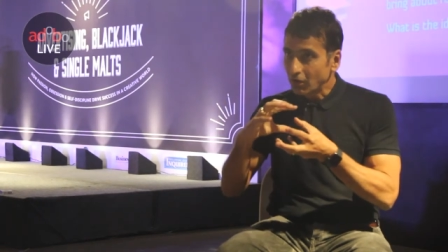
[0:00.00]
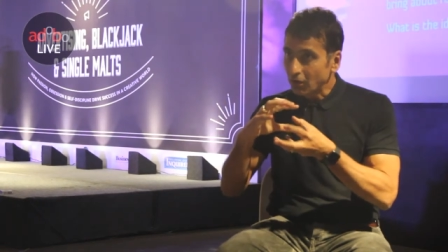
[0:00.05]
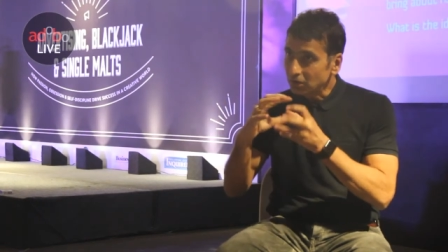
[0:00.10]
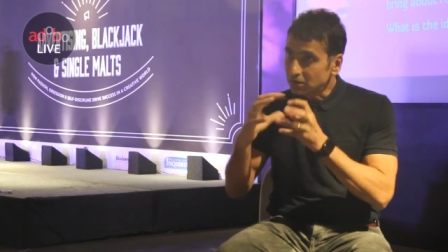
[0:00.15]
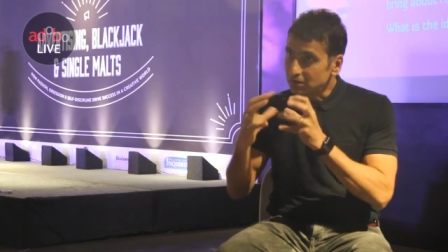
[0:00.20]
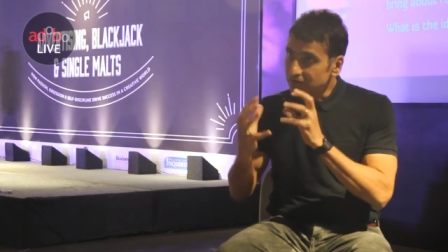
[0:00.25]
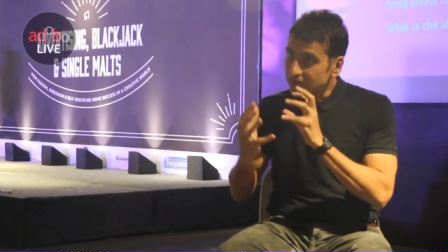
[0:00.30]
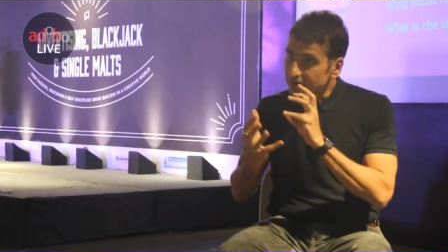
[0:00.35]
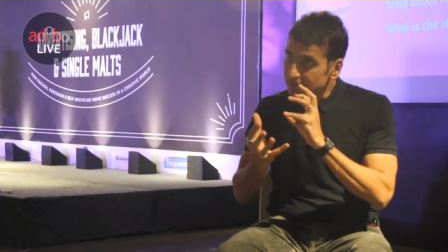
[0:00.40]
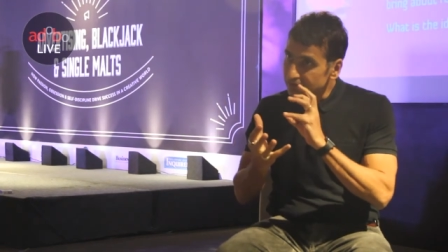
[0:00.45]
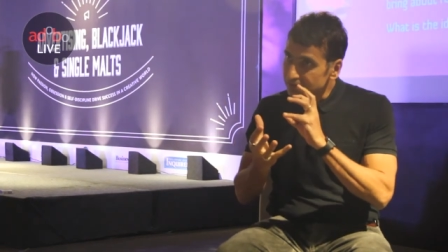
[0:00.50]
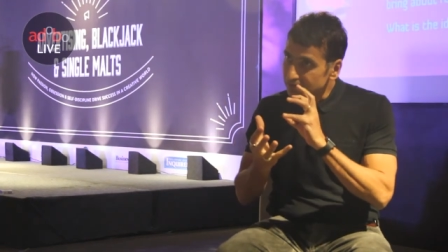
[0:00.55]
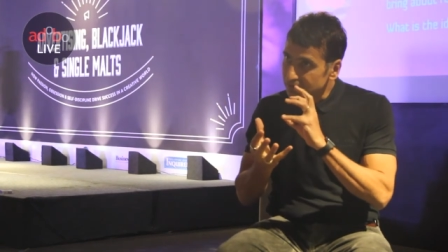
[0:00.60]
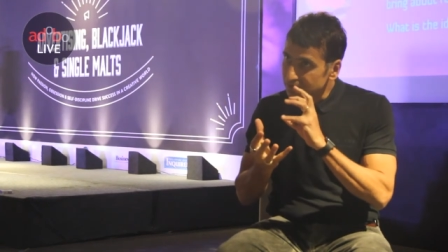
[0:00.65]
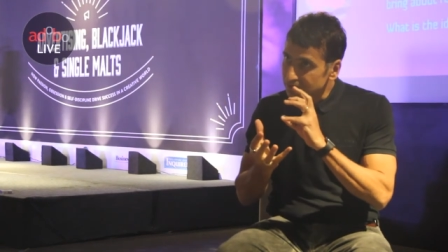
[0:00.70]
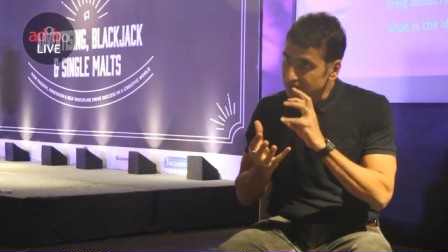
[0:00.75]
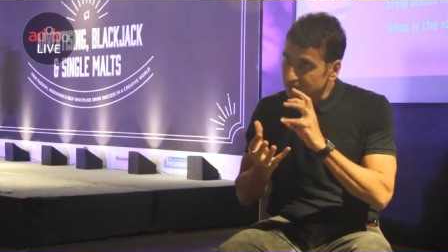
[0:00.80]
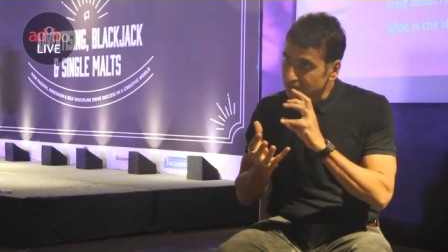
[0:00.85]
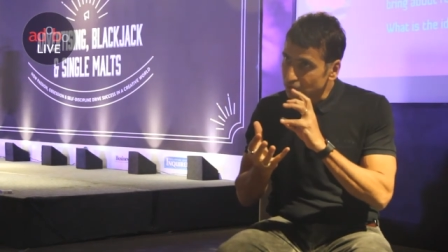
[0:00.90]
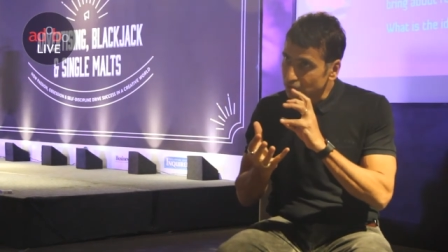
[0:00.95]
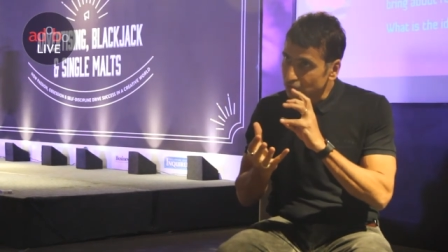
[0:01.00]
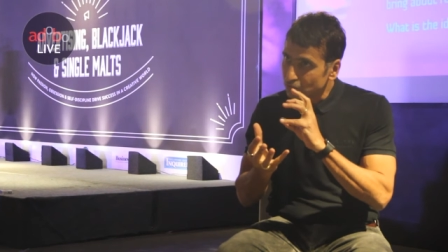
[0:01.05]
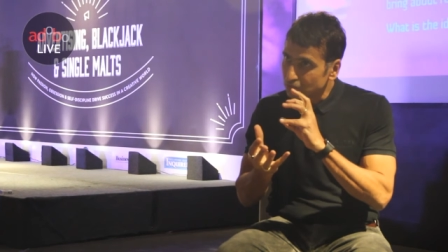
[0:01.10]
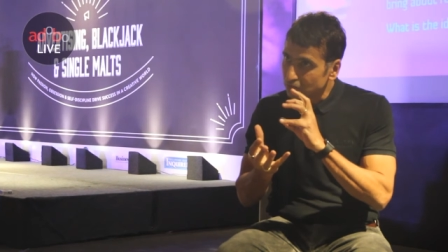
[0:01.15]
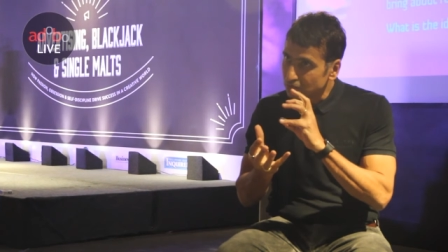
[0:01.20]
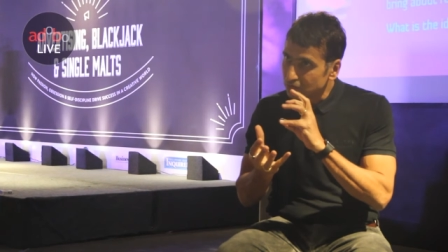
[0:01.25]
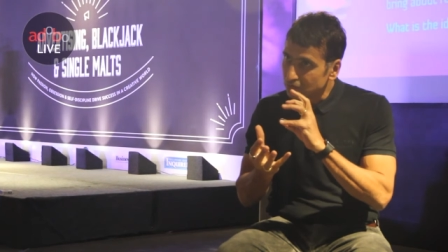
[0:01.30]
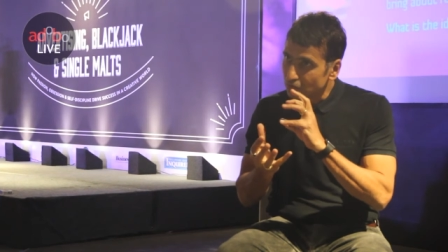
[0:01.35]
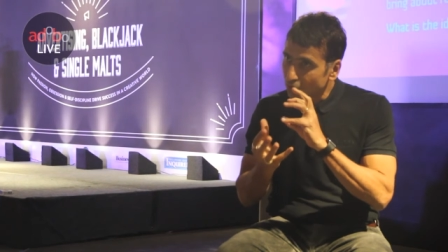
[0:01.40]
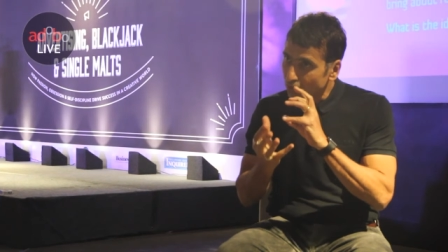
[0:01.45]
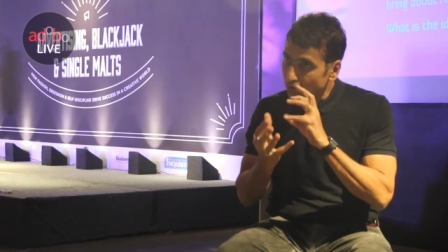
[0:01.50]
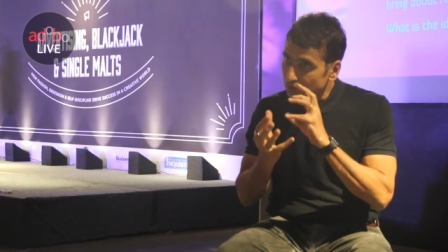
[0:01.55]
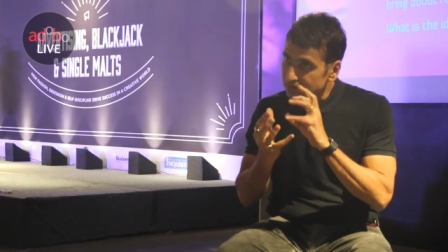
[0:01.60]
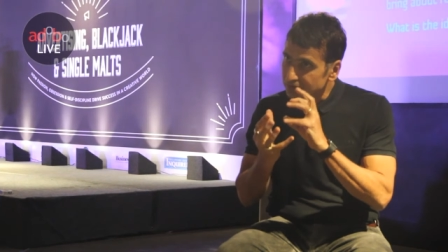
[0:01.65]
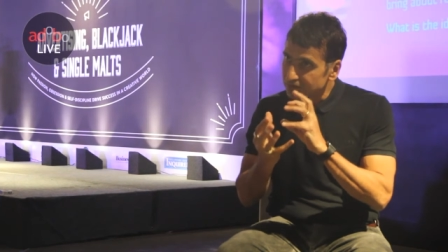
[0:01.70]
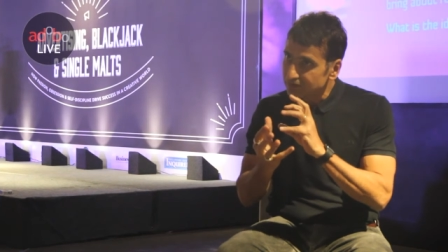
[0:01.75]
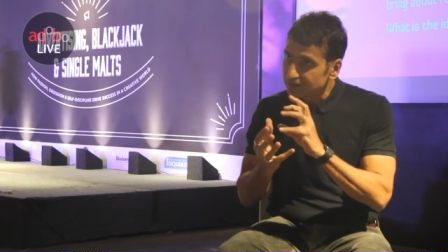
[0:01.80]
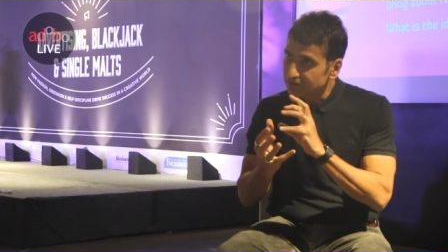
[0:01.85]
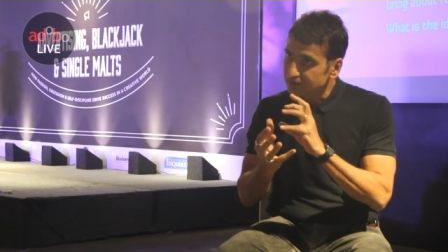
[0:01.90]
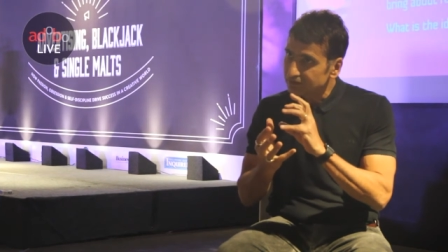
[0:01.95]
All these,
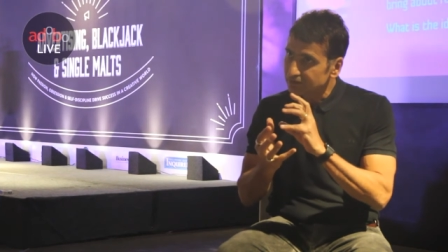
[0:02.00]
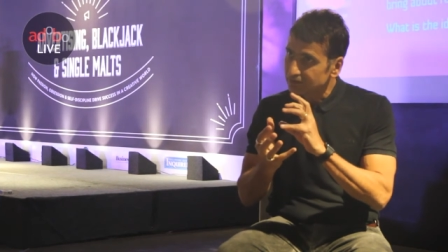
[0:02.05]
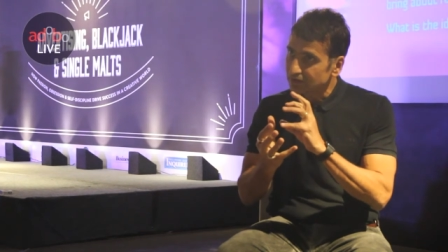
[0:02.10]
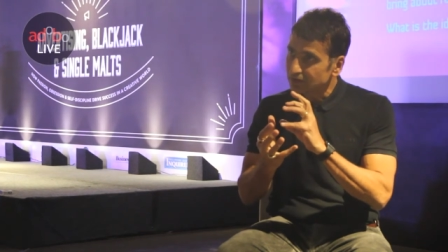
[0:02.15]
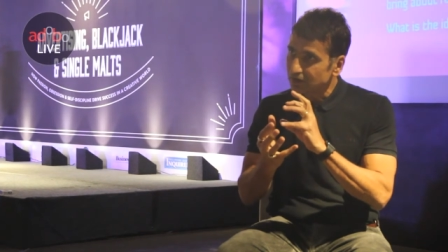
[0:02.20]
all these